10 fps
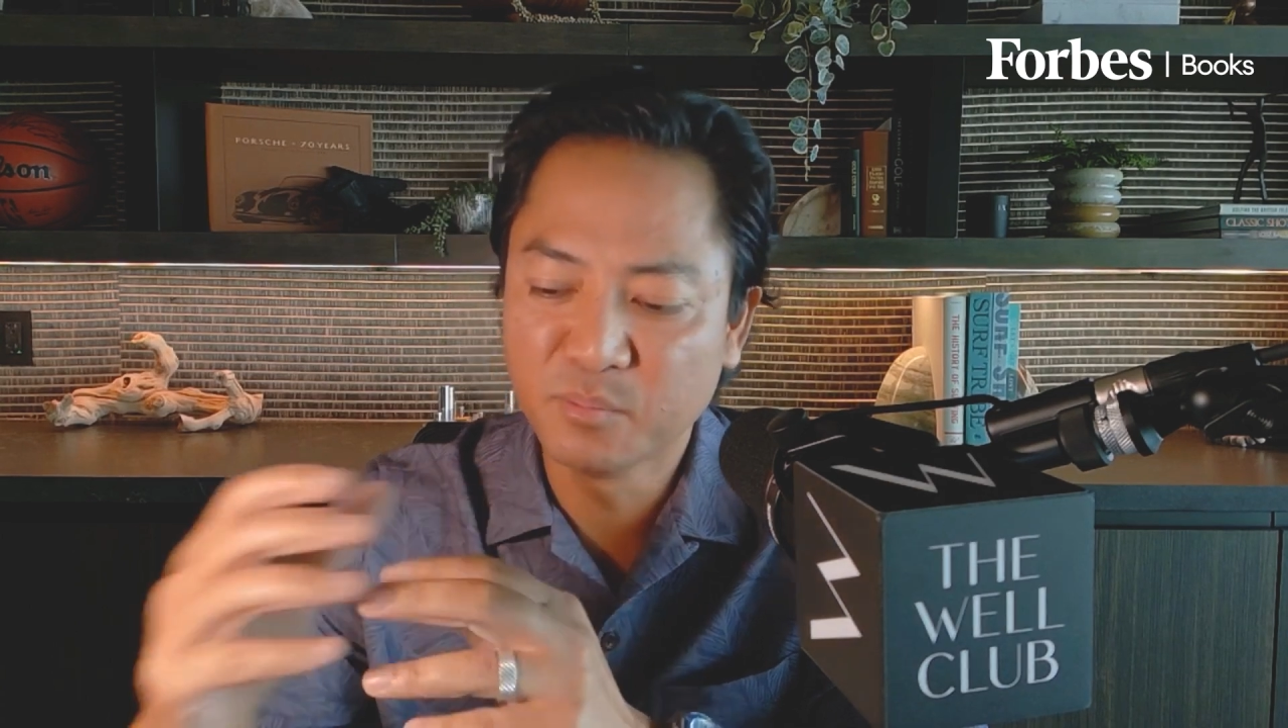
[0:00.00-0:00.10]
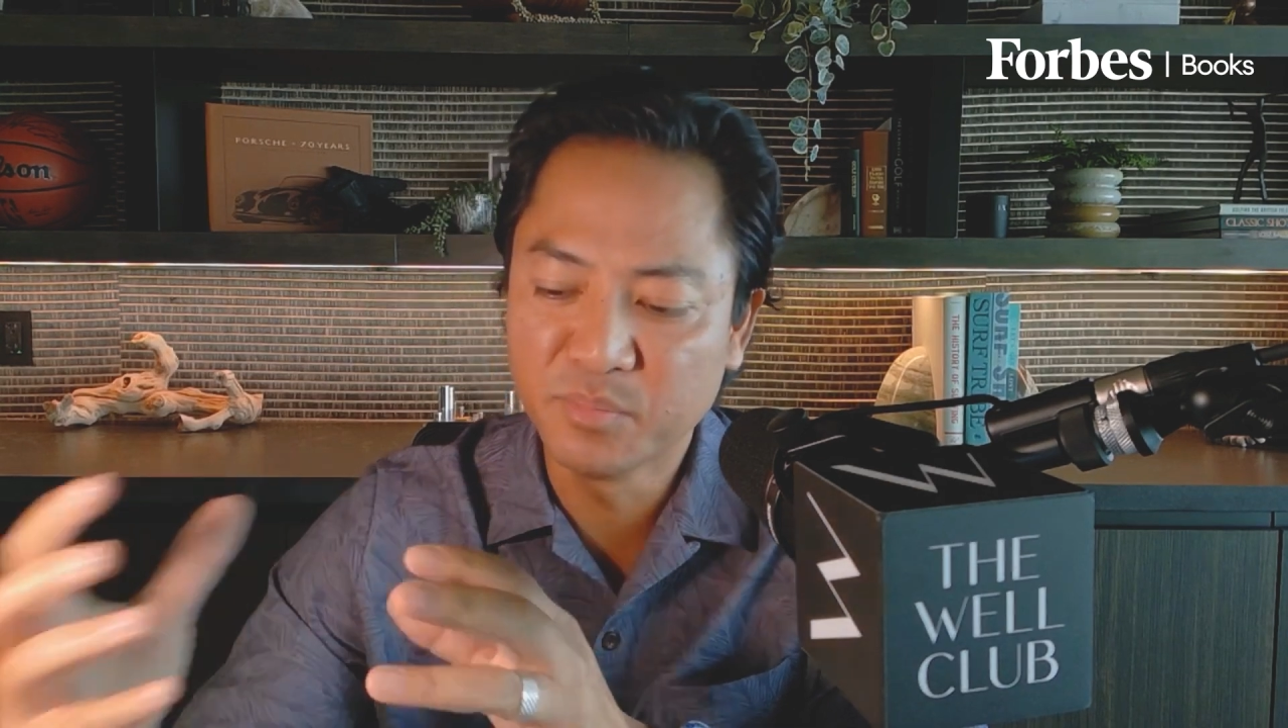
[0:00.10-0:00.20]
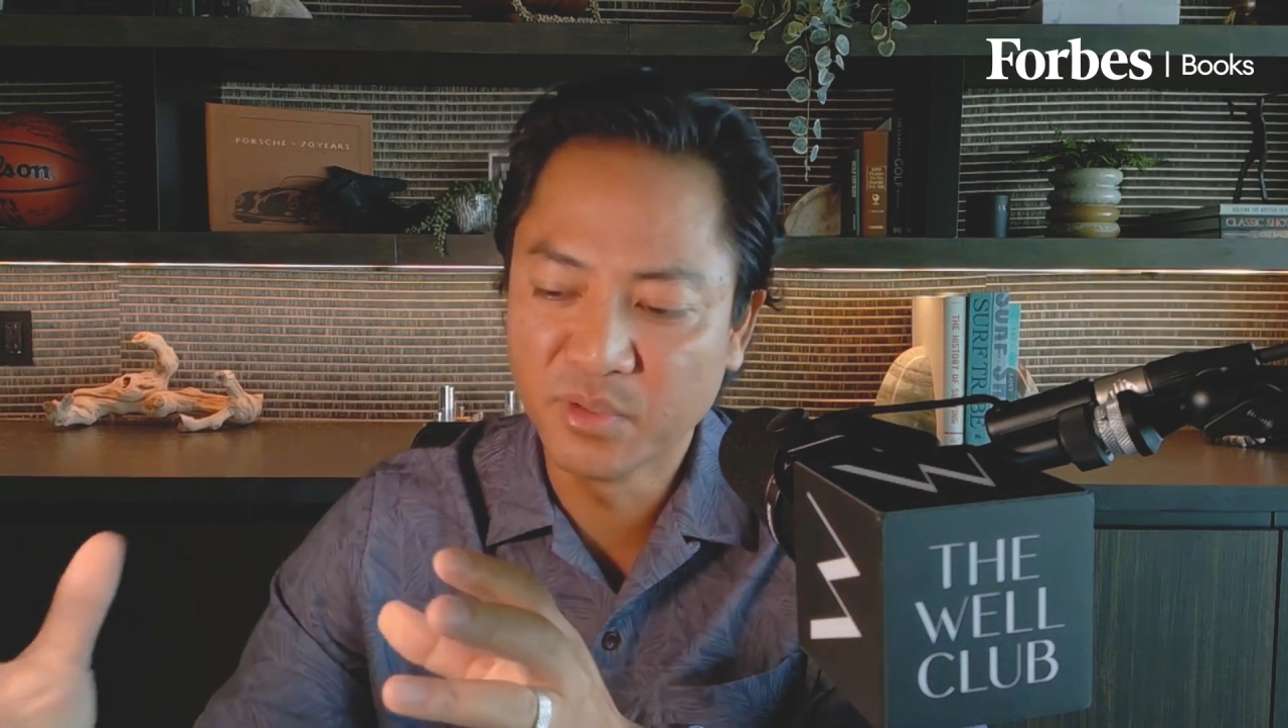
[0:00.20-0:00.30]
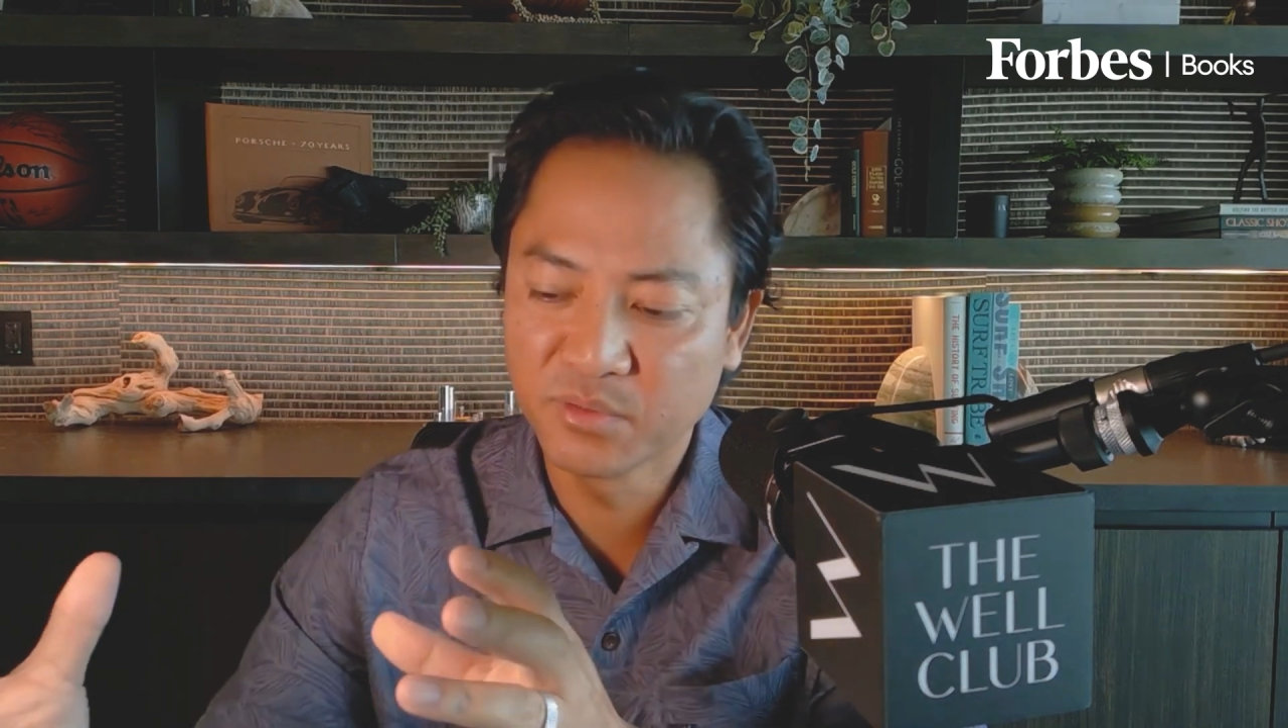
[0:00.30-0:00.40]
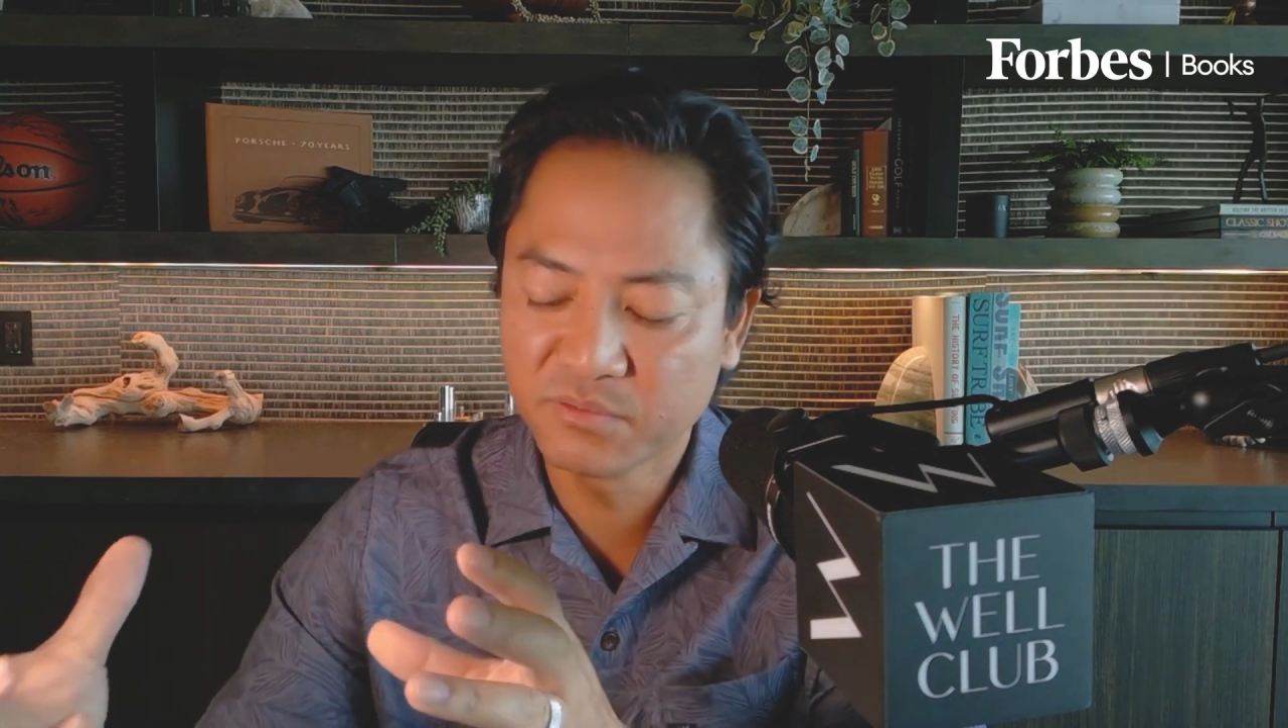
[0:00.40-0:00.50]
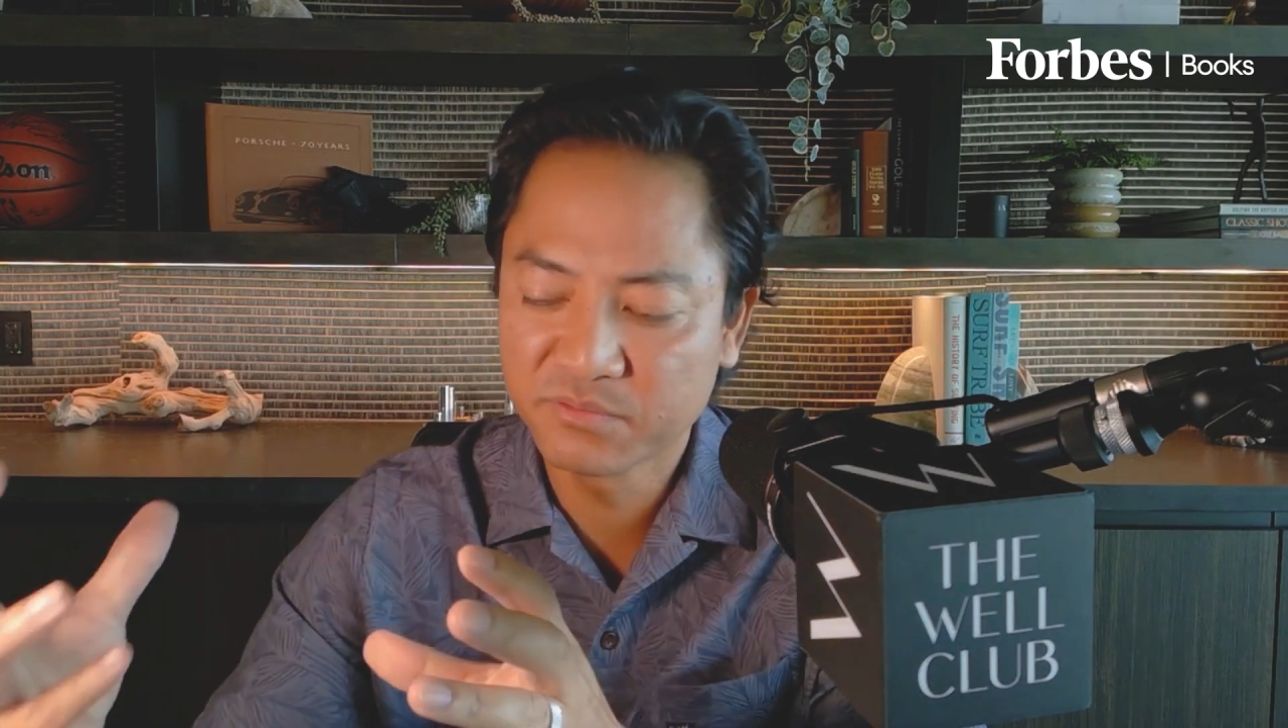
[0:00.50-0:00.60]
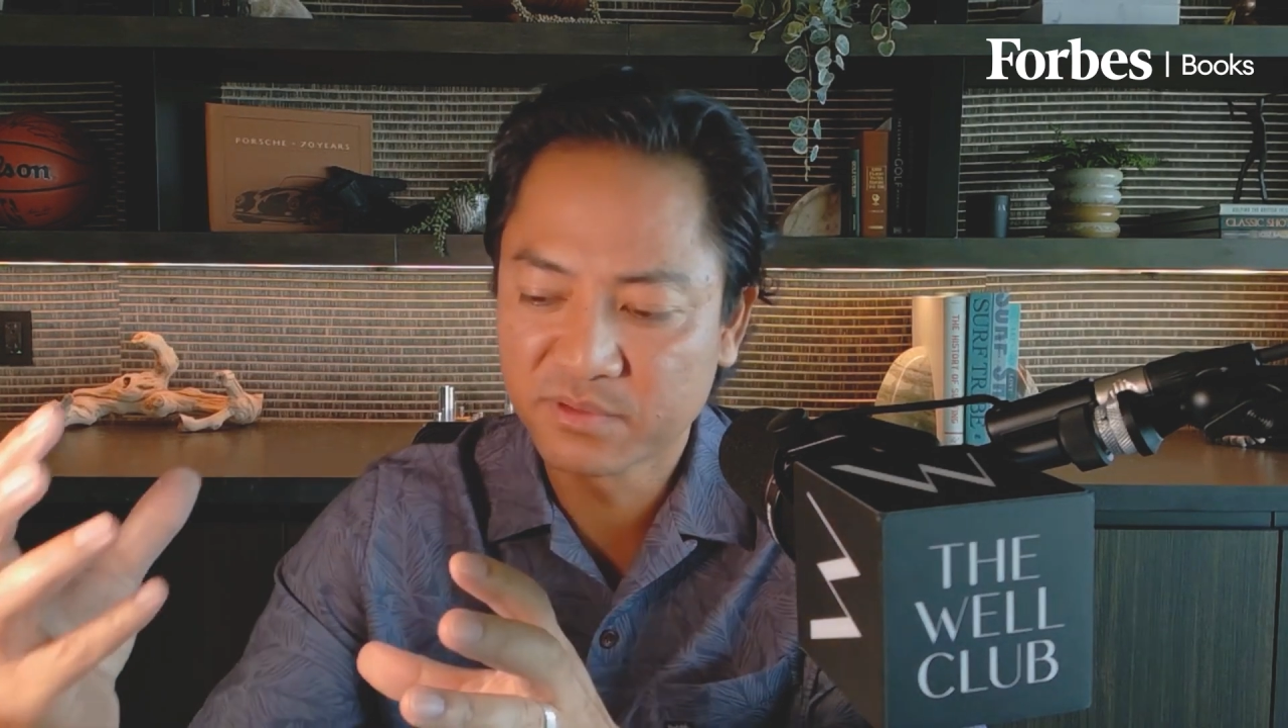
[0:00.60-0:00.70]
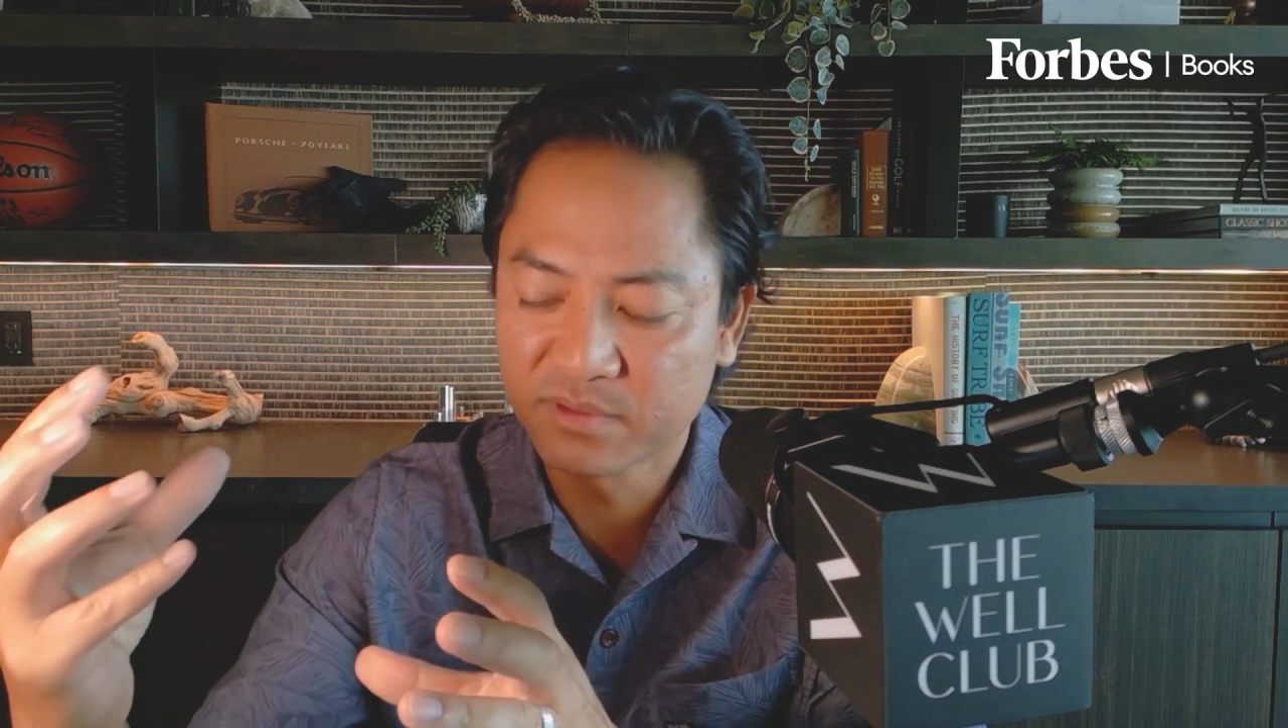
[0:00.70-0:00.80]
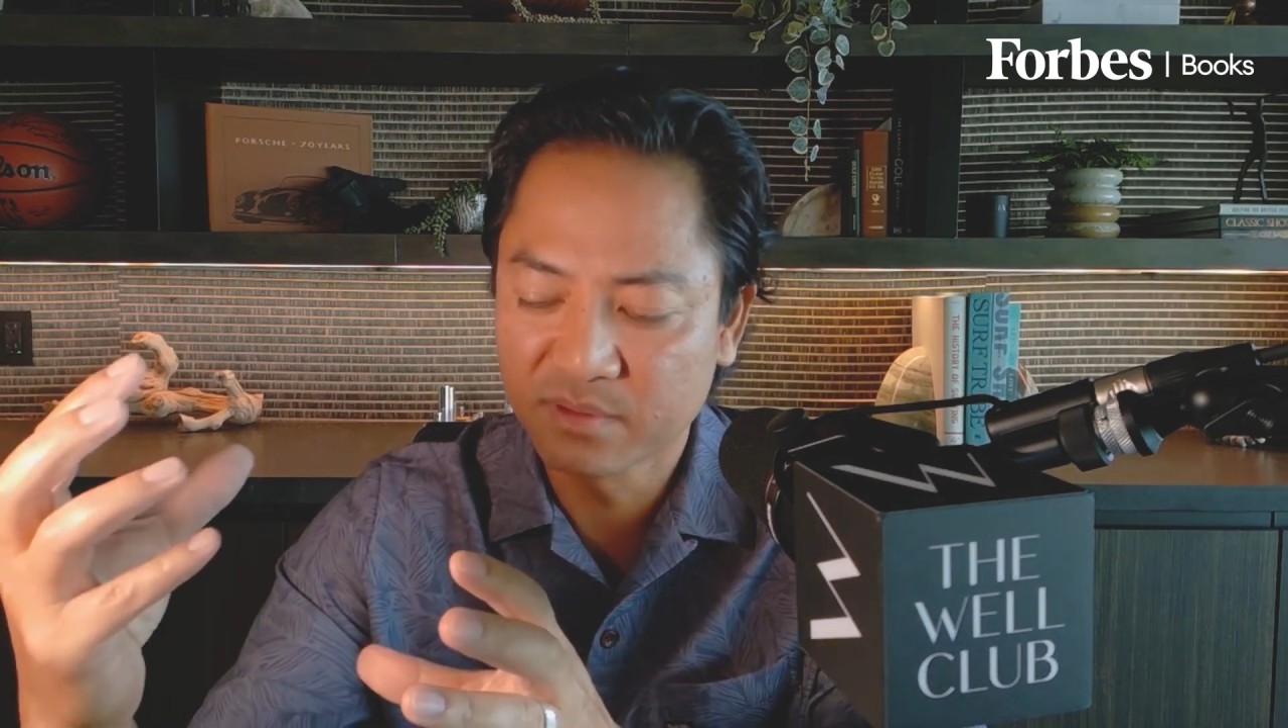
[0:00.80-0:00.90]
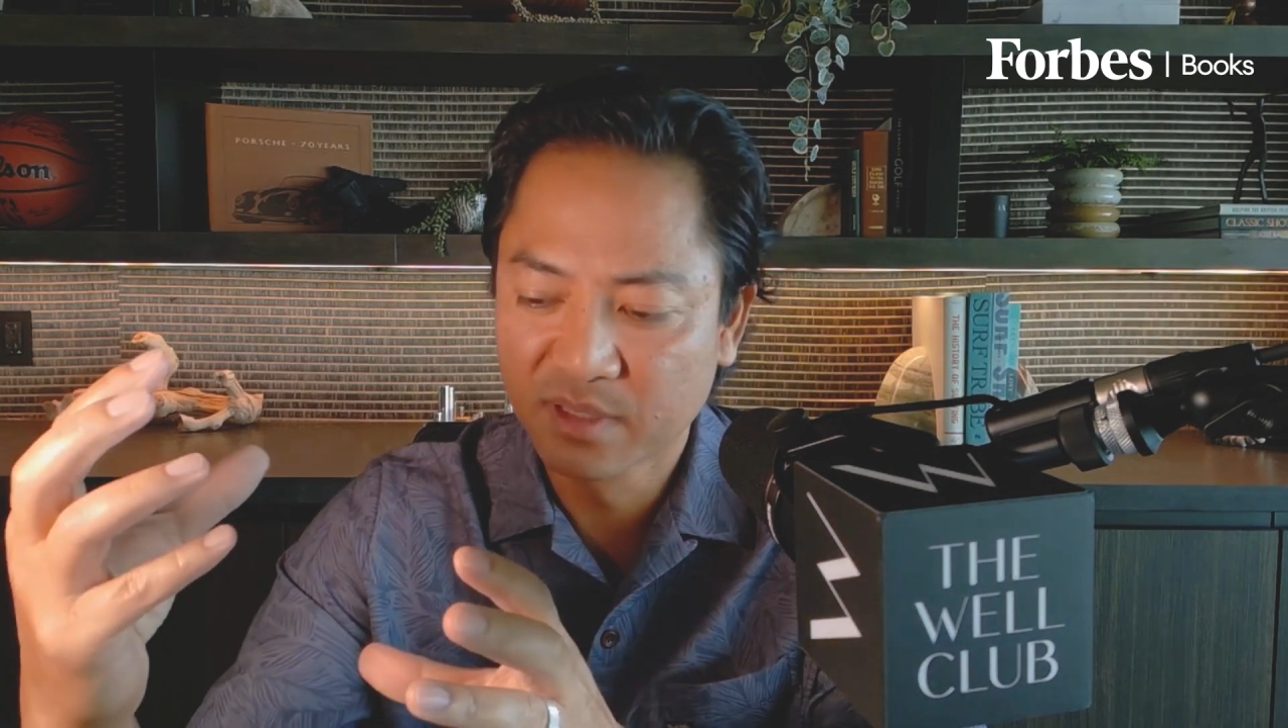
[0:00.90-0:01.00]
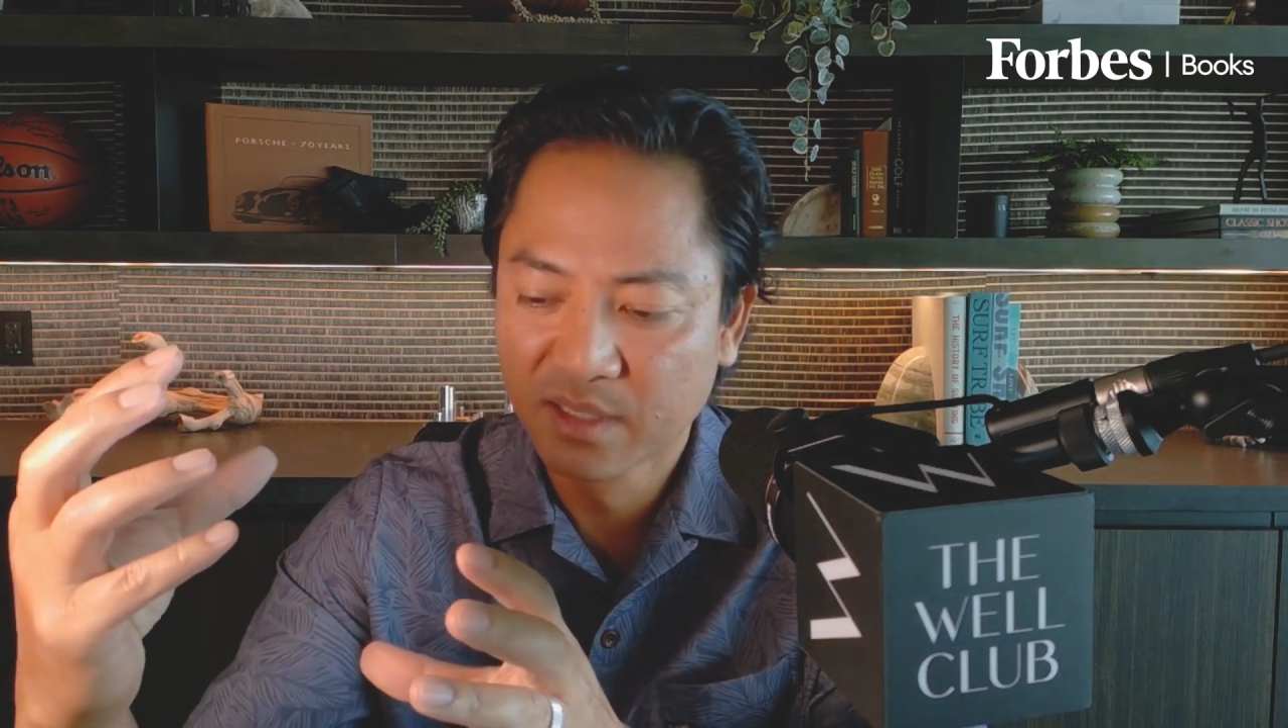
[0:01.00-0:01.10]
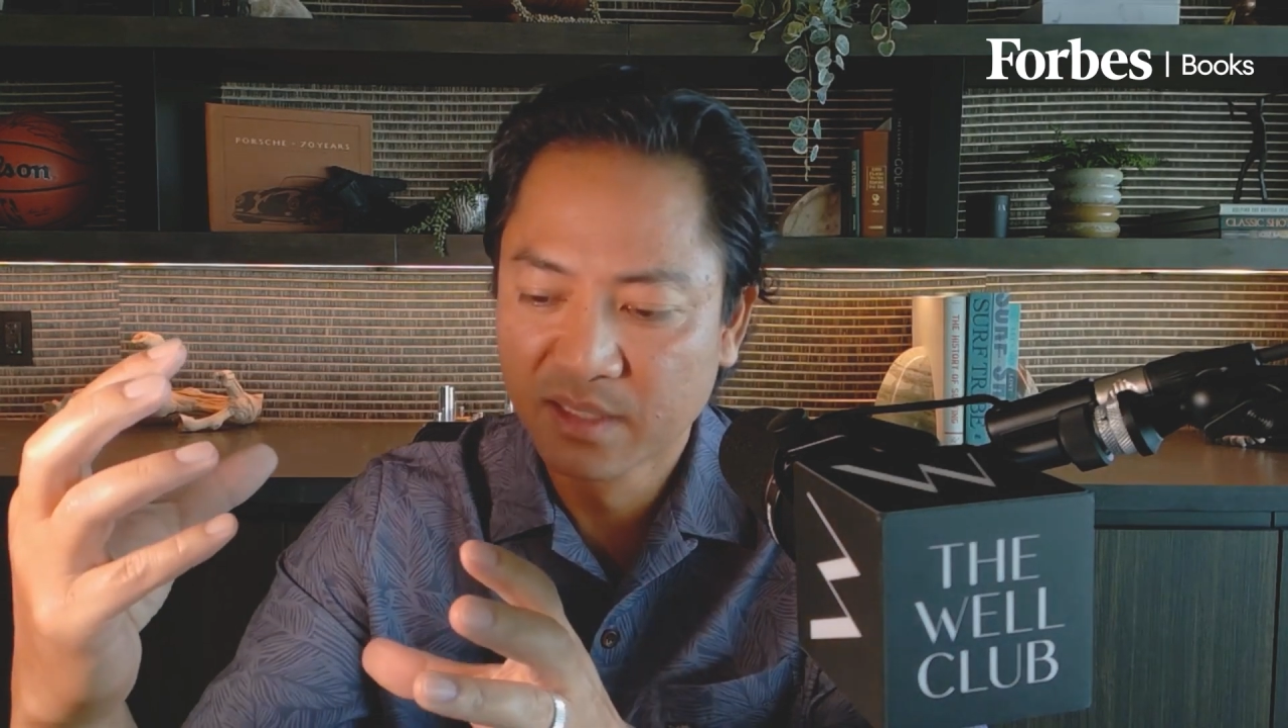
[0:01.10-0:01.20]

beautiful